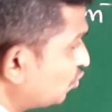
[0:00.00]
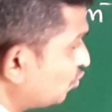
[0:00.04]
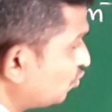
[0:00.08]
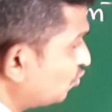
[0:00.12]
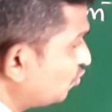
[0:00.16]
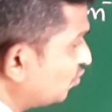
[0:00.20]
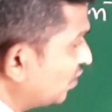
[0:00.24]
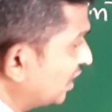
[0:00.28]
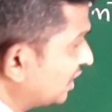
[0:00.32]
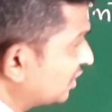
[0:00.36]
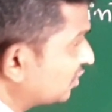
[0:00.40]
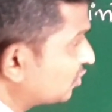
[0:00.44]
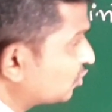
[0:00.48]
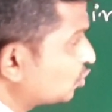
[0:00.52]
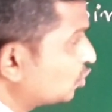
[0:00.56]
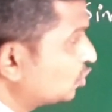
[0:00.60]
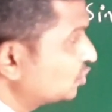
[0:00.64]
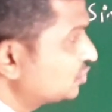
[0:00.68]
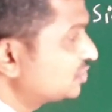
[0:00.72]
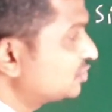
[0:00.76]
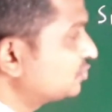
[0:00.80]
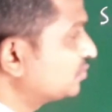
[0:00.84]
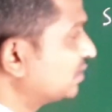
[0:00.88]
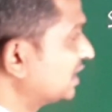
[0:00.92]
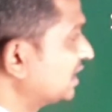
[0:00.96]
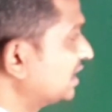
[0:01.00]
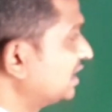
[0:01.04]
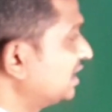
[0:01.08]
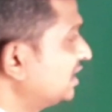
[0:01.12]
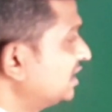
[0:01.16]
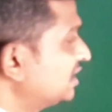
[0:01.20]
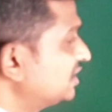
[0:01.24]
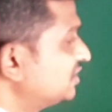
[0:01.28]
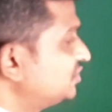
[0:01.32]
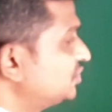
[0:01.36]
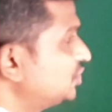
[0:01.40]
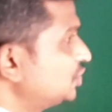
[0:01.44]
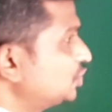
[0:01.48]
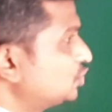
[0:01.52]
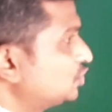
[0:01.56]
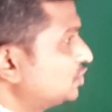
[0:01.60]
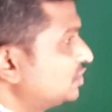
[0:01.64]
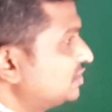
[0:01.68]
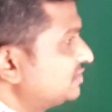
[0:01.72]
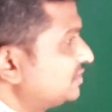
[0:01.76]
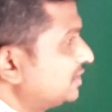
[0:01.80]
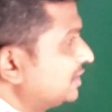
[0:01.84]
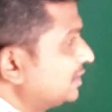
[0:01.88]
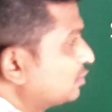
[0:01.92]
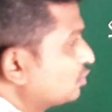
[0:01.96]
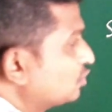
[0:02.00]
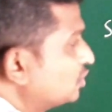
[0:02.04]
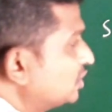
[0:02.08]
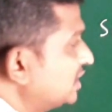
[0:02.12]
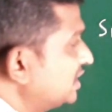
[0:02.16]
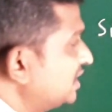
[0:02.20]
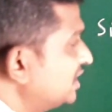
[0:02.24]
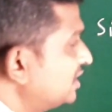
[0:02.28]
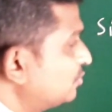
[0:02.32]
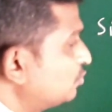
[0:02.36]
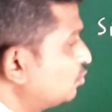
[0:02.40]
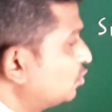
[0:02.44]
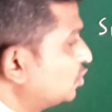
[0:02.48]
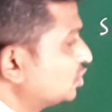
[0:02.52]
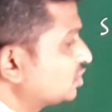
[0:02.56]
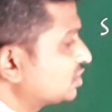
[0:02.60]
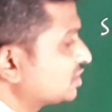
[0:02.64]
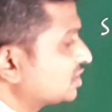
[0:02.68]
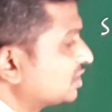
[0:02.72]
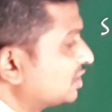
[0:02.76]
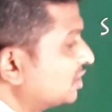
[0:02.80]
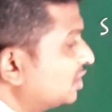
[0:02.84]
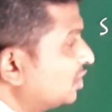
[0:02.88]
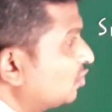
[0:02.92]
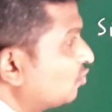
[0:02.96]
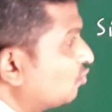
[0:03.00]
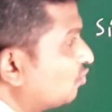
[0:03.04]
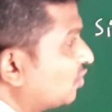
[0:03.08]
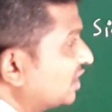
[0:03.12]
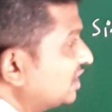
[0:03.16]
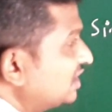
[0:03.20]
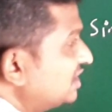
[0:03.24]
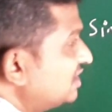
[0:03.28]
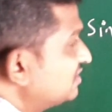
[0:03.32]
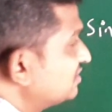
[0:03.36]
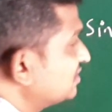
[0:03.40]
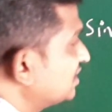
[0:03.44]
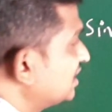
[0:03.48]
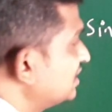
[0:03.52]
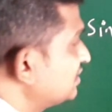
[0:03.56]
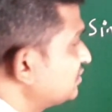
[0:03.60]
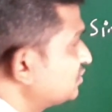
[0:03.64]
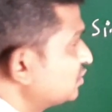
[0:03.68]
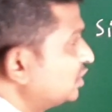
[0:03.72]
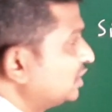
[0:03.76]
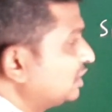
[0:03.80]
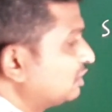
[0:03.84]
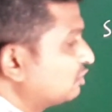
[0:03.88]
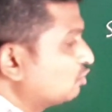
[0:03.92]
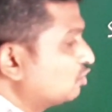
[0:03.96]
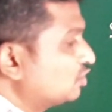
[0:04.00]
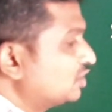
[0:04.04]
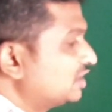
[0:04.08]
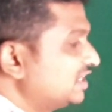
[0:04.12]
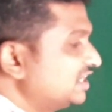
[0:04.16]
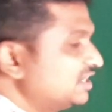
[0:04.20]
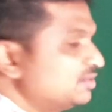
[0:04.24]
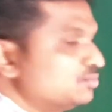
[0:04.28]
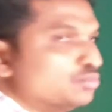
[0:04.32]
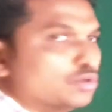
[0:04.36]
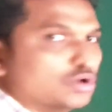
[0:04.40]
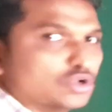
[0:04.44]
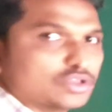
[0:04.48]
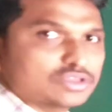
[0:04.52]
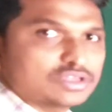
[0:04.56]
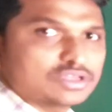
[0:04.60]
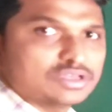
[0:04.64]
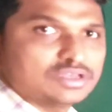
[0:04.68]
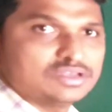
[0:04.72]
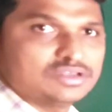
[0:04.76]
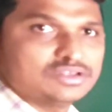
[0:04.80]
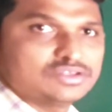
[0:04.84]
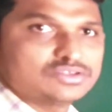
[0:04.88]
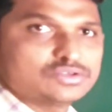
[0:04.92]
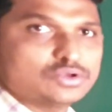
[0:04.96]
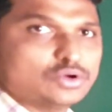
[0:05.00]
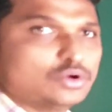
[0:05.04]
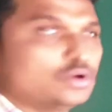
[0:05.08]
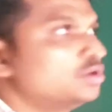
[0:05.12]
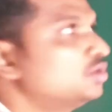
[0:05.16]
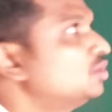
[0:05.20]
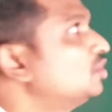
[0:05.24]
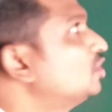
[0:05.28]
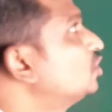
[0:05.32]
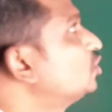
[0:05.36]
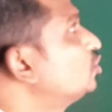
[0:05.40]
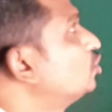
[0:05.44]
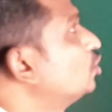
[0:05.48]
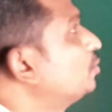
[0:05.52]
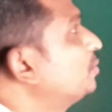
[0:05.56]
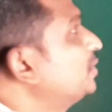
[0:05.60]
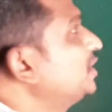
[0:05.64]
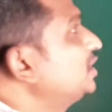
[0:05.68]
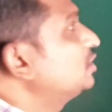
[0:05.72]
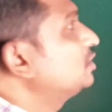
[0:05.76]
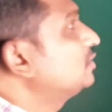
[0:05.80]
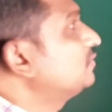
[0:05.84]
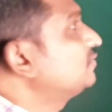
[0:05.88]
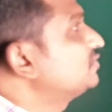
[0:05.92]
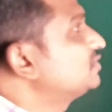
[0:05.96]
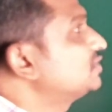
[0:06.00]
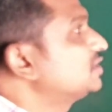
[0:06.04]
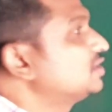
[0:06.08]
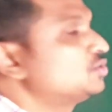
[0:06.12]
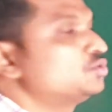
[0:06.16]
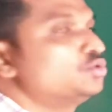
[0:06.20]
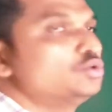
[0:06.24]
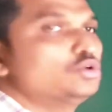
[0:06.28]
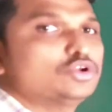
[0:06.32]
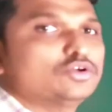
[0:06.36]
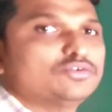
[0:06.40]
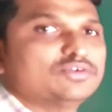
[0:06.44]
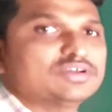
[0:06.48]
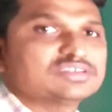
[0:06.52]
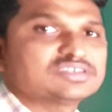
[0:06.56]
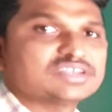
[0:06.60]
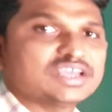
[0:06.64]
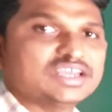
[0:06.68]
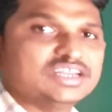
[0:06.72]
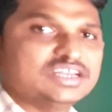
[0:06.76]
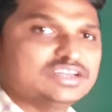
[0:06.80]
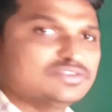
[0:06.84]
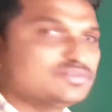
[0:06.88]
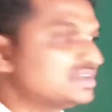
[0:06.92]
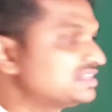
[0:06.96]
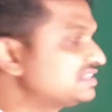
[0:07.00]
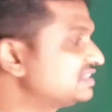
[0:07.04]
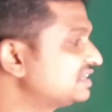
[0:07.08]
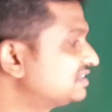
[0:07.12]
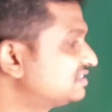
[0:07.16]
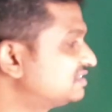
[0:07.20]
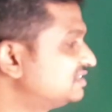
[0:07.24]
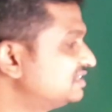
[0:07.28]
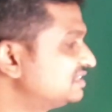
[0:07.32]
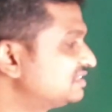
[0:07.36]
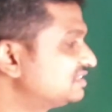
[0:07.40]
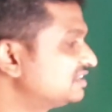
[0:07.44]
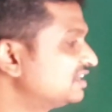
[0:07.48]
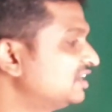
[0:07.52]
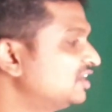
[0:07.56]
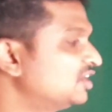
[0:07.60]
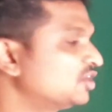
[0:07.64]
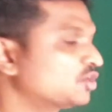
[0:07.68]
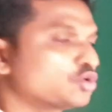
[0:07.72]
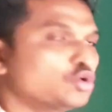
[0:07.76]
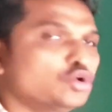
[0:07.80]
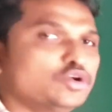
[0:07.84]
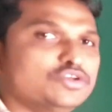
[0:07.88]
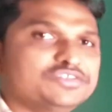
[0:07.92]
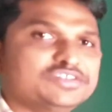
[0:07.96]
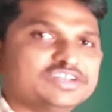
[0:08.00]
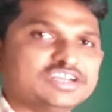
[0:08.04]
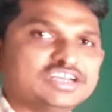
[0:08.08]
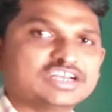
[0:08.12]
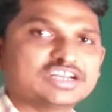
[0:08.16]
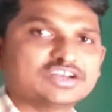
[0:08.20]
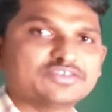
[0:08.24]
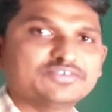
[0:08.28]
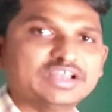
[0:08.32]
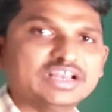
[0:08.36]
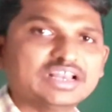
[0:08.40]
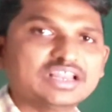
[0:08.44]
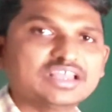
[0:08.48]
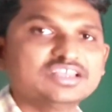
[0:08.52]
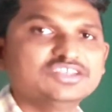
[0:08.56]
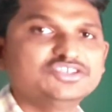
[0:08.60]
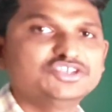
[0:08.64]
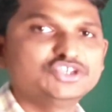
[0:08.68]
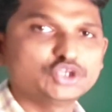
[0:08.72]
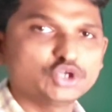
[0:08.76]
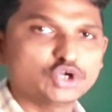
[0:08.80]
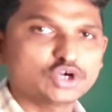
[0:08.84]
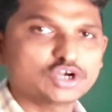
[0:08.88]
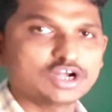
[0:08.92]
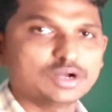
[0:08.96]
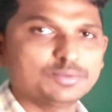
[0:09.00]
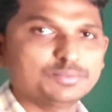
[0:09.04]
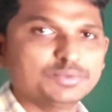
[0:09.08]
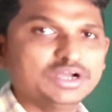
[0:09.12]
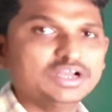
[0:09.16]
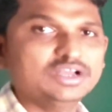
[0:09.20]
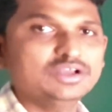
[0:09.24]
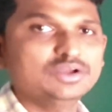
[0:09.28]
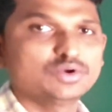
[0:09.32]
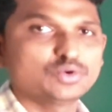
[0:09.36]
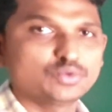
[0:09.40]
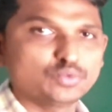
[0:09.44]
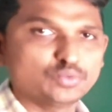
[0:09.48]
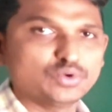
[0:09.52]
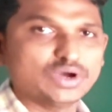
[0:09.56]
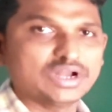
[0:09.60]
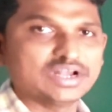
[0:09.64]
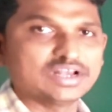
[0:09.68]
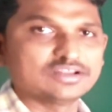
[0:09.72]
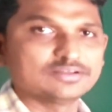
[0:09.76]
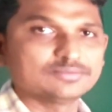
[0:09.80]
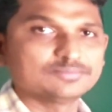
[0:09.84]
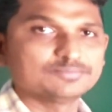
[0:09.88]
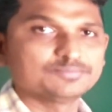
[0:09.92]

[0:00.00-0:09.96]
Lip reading: 1, closed one. 0 is included in both, 1 is also included in both. So domain of root over sin inverse x is closed interval 0, 1.